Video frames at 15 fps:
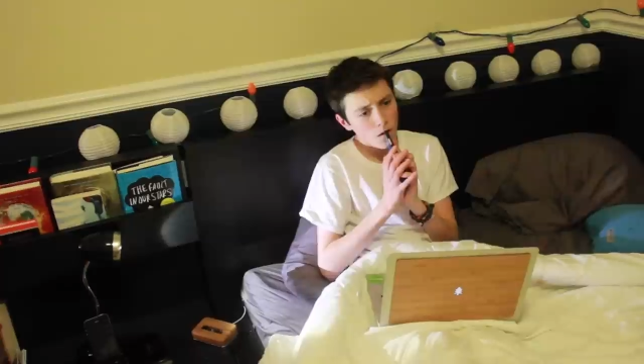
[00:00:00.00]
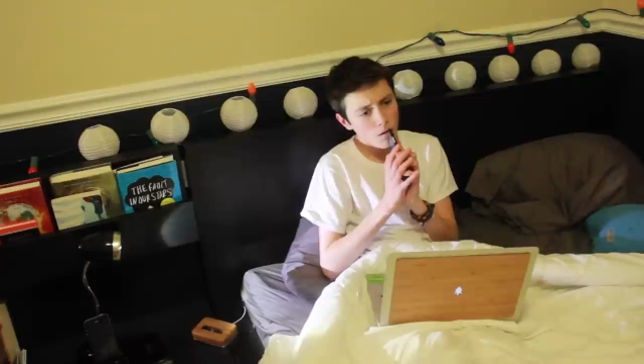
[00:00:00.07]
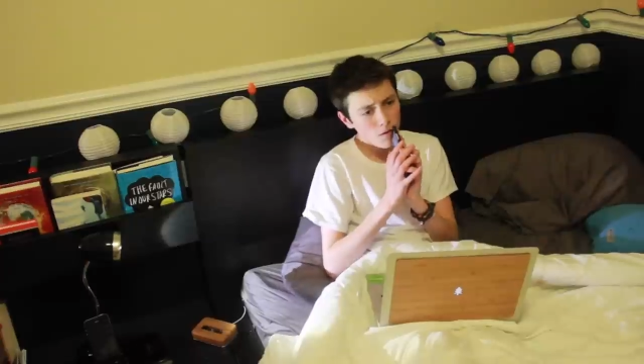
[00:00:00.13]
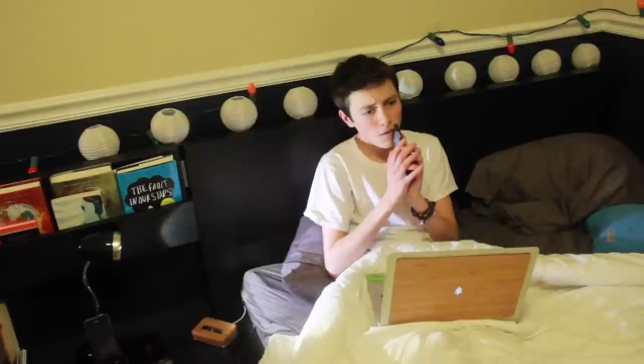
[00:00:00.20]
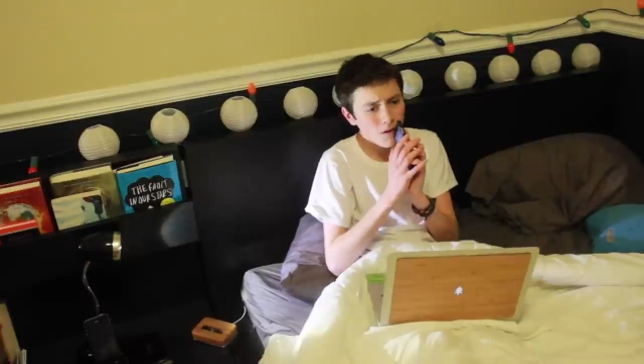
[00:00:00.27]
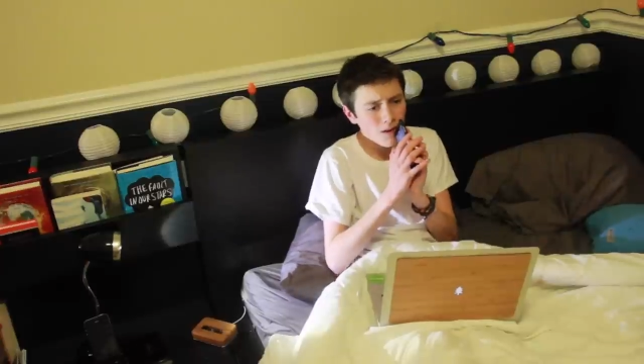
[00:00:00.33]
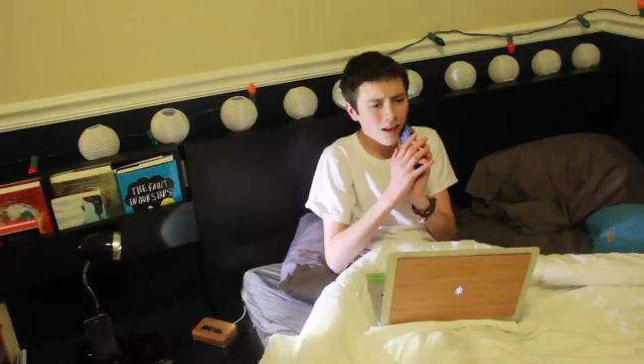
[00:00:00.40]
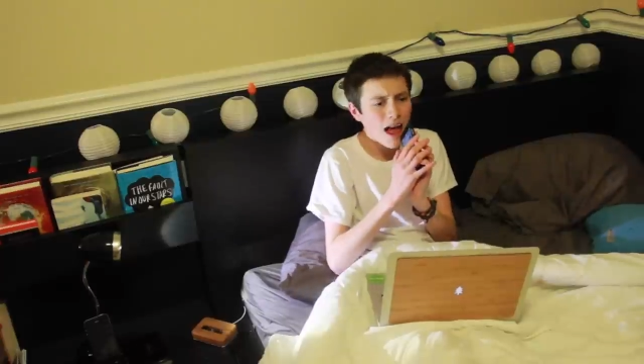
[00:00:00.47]

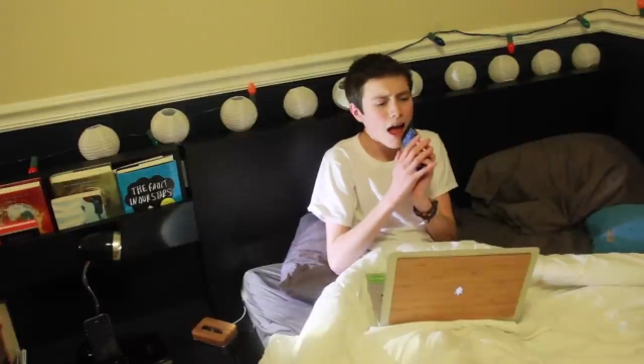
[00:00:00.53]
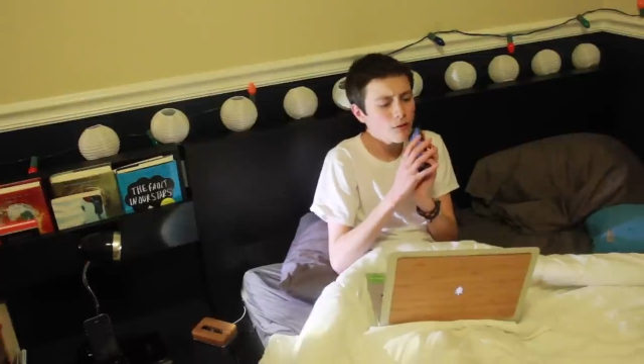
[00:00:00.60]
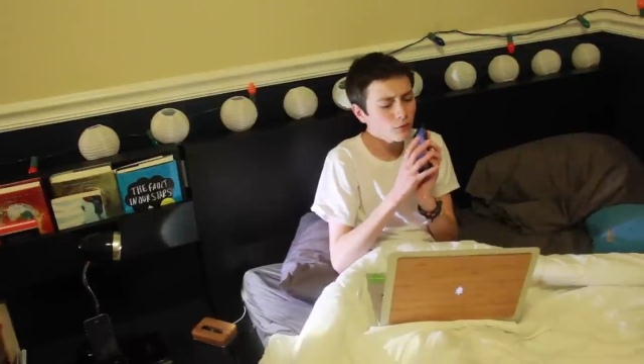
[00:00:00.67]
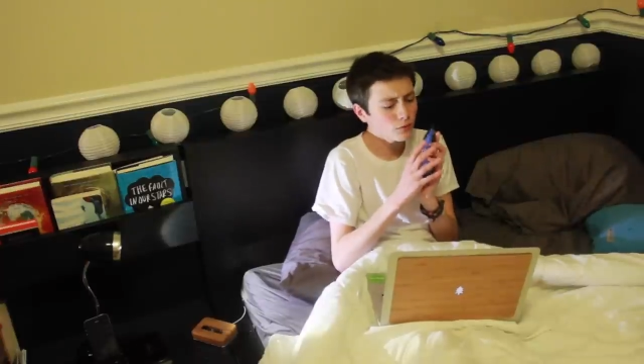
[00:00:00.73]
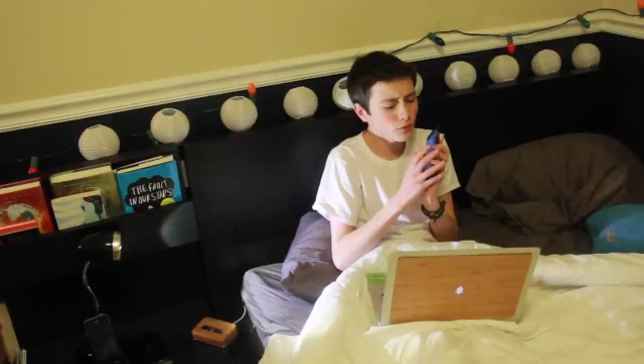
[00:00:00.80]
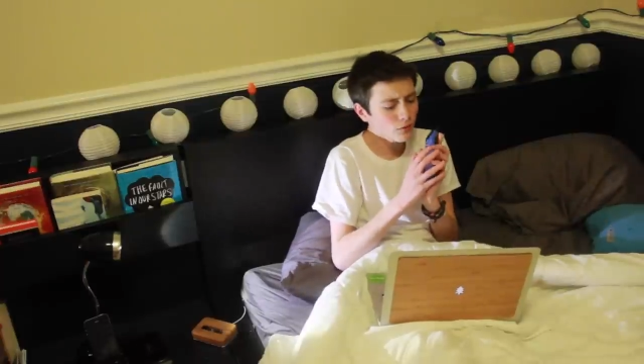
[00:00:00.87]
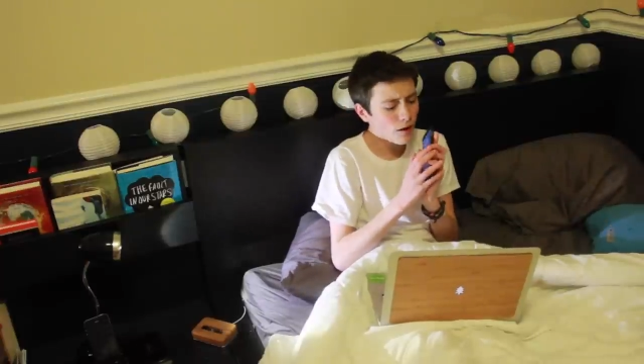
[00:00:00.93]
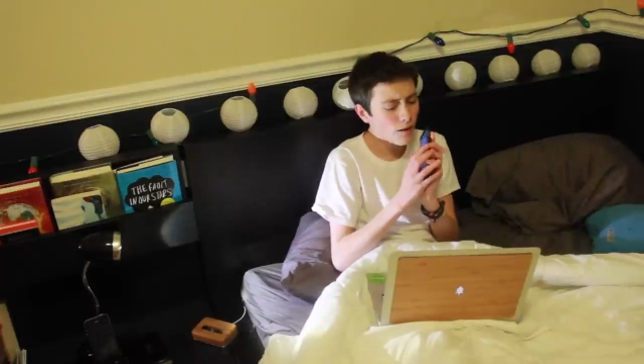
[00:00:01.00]

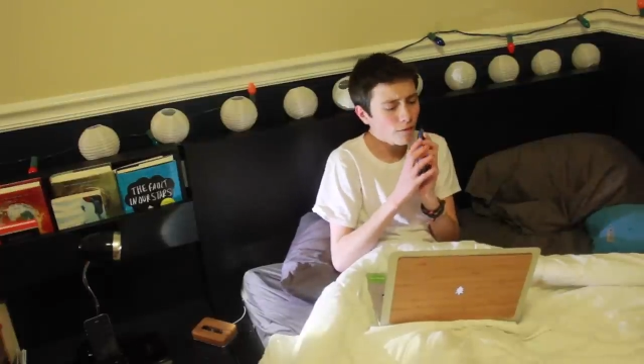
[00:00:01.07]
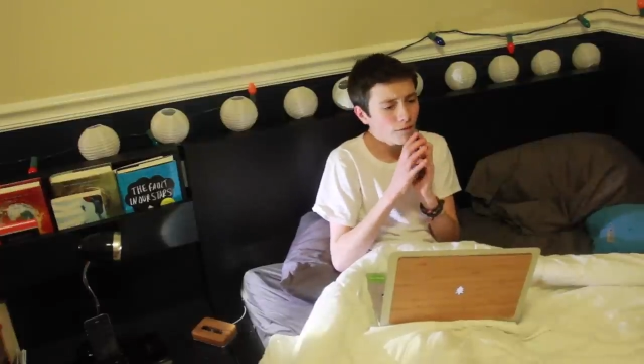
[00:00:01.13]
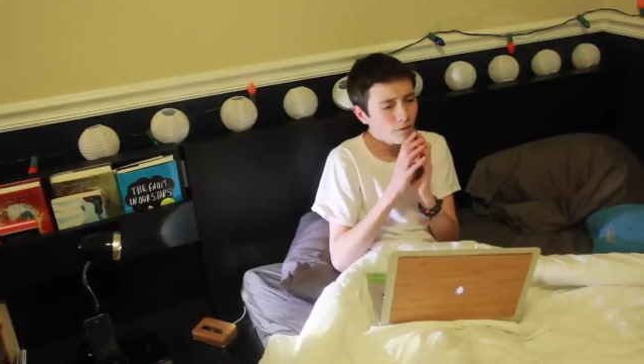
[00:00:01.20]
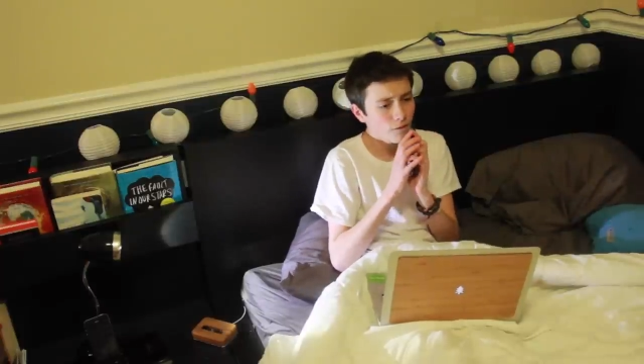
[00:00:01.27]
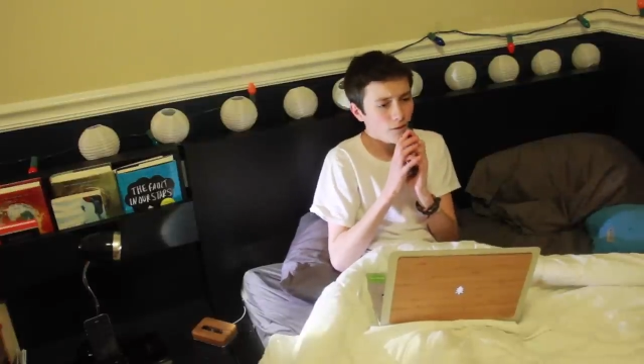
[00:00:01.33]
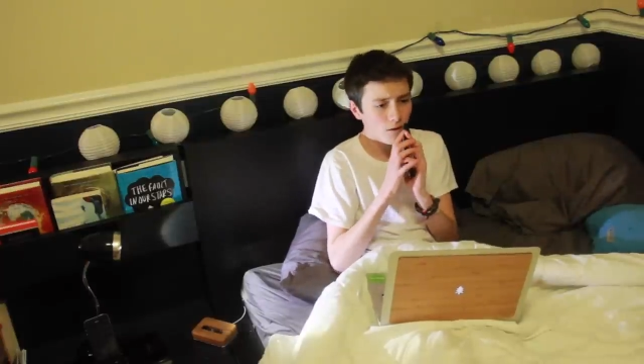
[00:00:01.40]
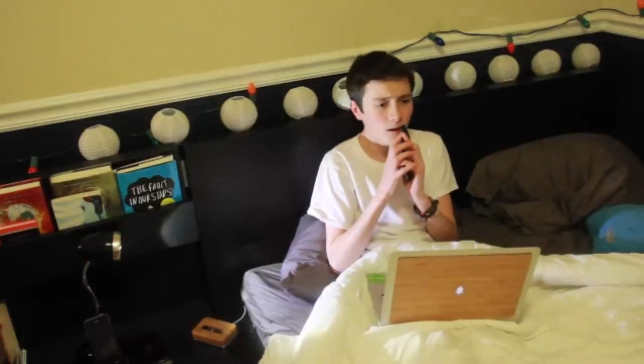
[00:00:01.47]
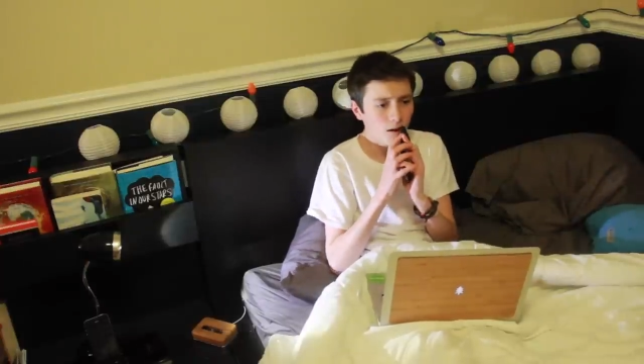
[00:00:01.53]
I
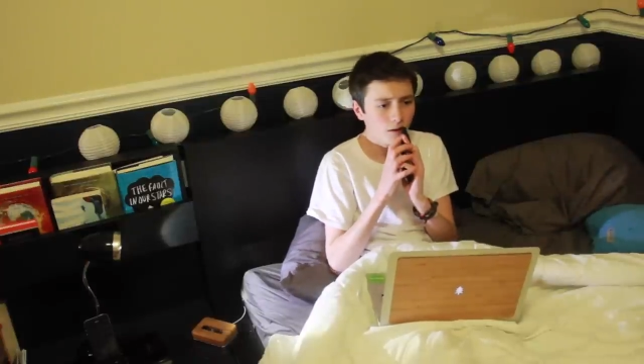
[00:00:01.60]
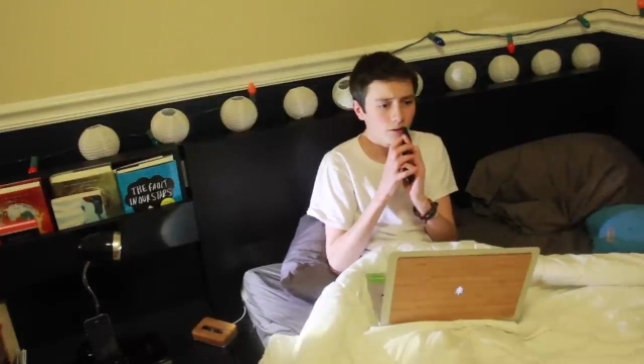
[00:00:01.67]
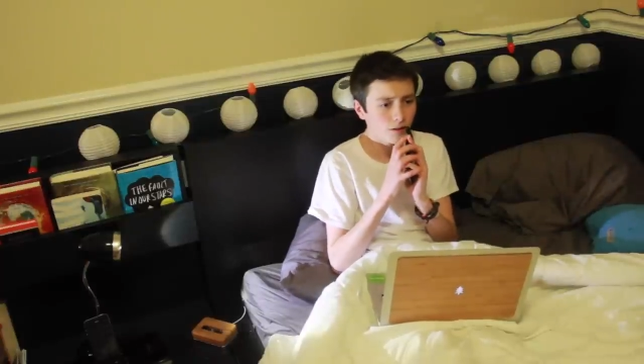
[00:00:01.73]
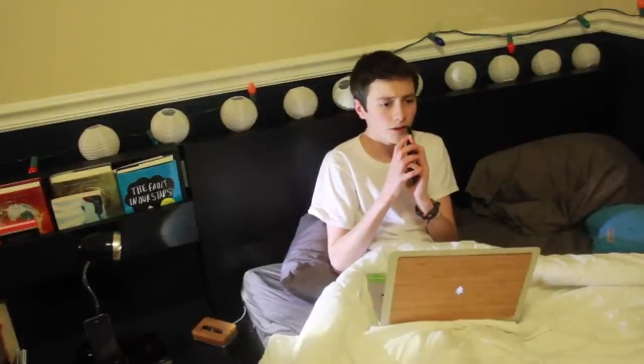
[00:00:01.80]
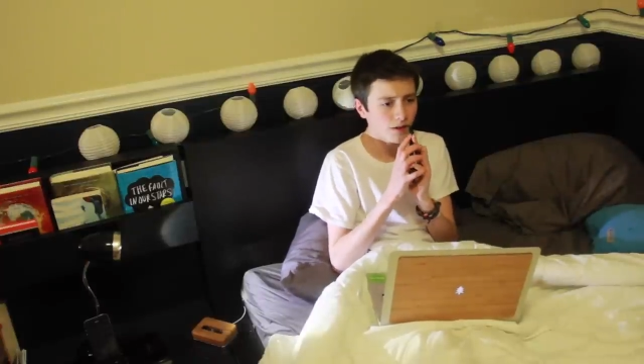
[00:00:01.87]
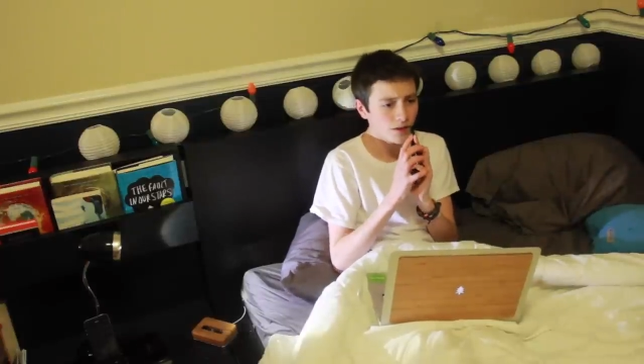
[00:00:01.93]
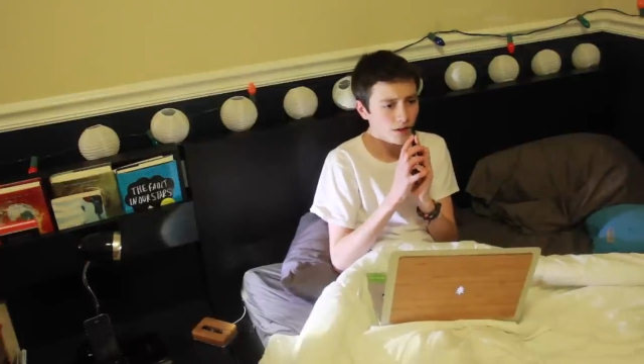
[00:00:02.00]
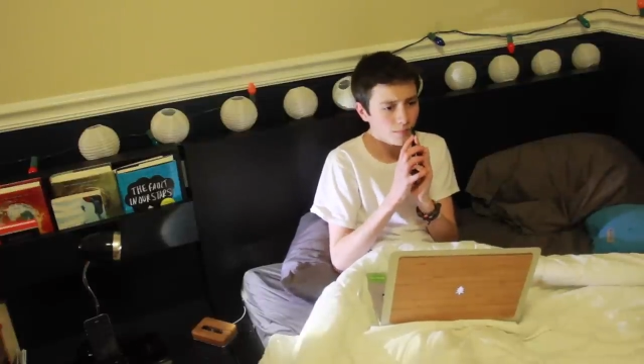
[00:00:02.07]
want for
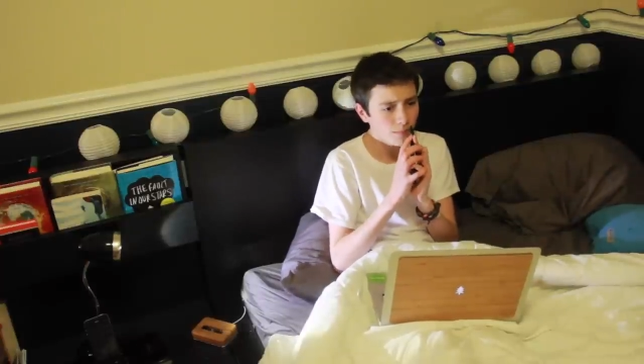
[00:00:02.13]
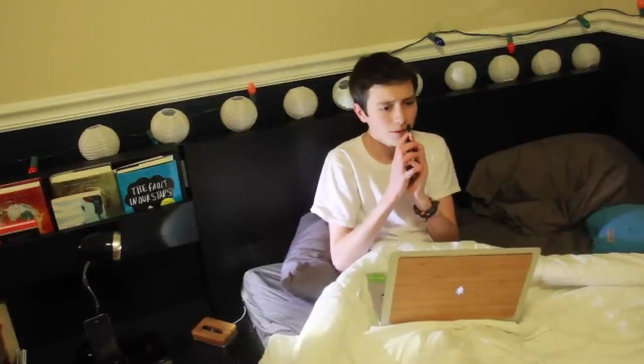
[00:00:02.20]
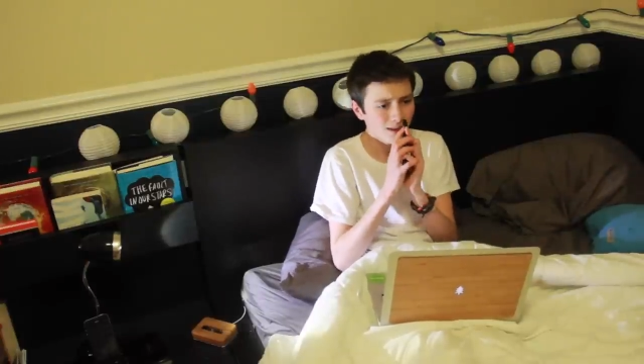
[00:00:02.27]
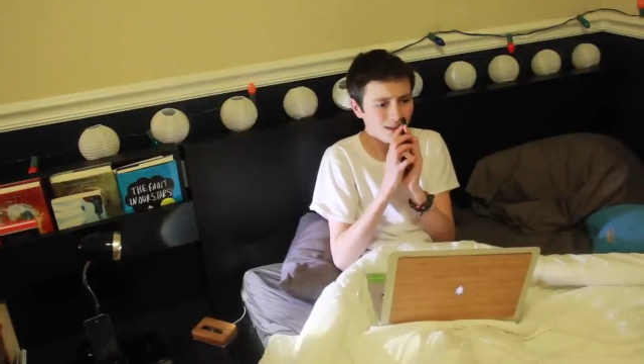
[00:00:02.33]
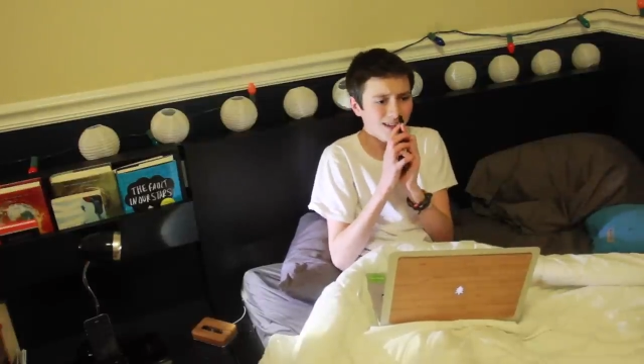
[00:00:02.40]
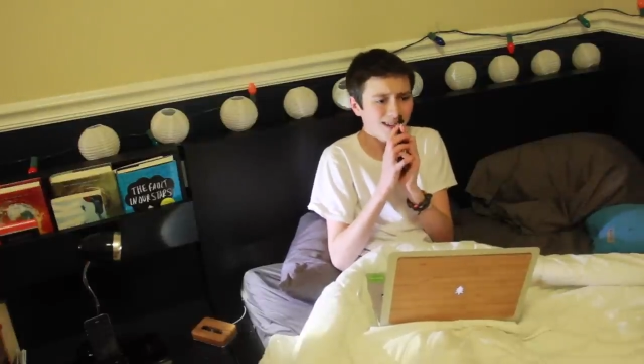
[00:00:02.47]
Christmas.